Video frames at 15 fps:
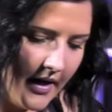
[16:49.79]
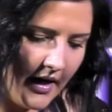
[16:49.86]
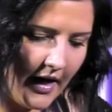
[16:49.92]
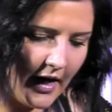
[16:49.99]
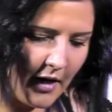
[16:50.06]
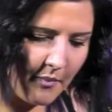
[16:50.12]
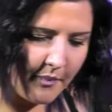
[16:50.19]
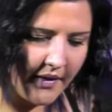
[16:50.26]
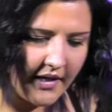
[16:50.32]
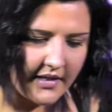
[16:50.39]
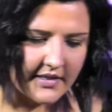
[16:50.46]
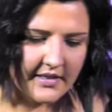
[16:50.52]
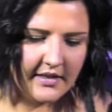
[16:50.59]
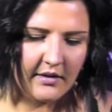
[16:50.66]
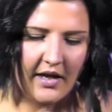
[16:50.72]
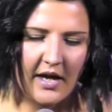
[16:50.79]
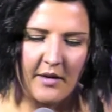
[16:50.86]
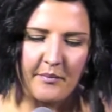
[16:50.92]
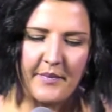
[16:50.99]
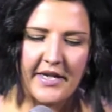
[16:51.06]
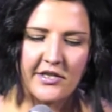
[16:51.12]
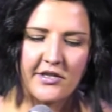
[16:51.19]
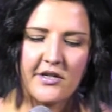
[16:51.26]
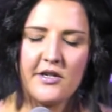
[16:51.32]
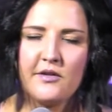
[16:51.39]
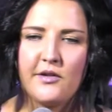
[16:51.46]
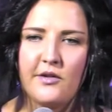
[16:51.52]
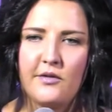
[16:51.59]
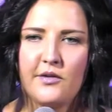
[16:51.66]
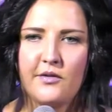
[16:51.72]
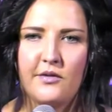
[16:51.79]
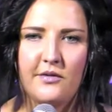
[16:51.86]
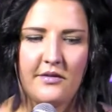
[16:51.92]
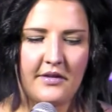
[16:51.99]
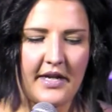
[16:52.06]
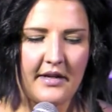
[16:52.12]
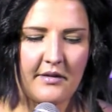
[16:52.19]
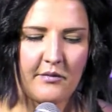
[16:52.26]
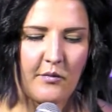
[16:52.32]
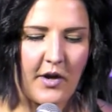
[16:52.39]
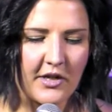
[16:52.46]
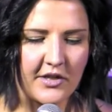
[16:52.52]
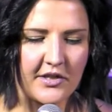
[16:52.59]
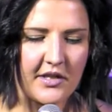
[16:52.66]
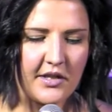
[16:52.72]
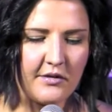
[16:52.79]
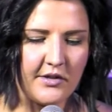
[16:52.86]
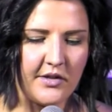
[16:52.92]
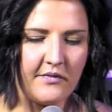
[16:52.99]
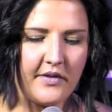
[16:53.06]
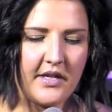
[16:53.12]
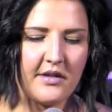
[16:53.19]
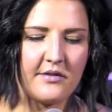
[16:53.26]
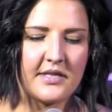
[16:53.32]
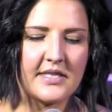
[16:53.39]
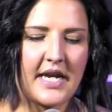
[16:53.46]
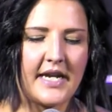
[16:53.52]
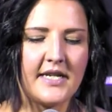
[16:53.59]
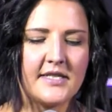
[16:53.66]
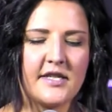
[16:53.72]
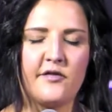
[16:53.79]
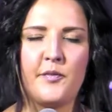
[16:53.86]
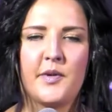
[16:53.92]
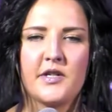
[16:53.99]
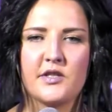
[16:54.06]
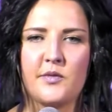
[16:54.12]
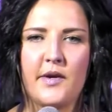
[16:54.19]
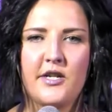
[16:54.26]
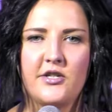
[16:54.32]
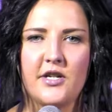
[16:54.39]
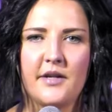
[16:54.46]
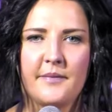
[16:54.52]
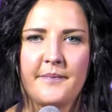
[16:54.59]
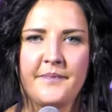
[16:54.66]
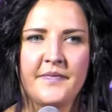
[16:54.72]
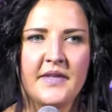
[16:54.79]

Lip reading: But make sure you go Google and watch the YouTube video, Science of Persuasion.